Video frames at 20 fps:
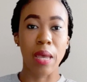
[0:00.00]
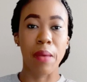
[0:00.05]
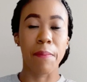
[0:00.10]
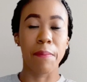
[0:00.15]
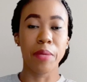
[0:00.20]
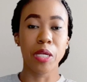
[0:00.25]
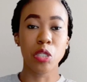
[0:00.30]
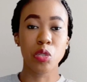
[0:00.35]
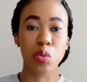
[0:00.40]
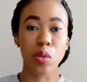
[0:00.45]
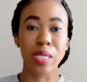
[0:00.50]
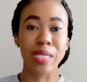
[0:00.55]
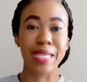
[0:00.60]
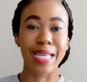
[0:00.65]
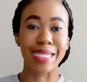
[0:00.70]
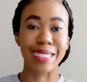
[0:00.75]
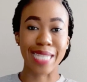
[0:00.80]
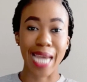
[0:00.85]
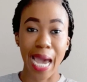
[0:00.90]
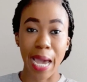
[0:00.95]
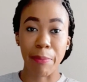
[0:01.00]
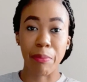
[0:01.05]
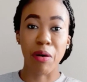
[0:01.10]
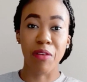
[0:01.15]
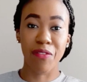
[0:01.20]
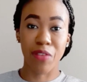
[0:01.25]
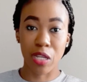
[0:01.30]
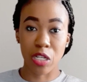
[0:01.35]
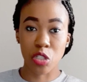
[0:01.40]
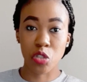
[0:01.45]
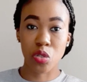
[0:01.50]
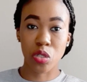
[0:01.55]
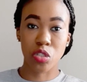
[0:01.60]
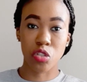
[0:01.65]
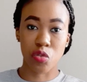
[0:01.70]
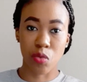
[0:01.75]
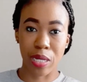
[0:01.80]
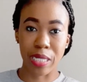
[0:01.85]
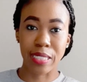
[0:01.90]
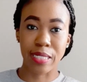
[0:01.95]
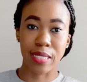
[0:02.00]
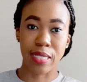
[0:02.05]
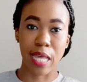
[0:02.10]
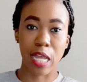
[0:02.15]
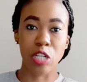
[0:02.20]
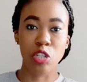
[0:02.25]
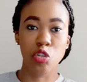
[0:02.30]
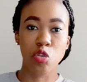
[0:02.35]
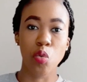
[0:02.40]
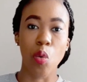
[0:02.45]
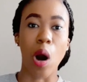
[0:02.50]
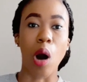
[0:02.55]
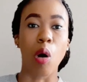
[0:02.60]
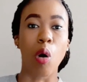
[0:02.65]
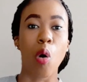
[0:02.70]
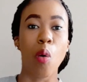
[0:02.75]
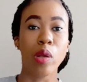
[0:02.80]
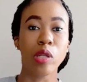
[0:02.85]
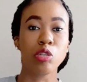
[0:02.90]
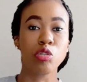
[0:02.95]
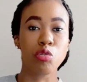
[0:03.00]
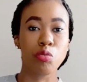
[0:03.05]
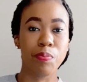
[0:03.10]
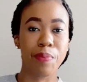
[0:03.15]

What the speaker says: between the type of interest rate that you are going to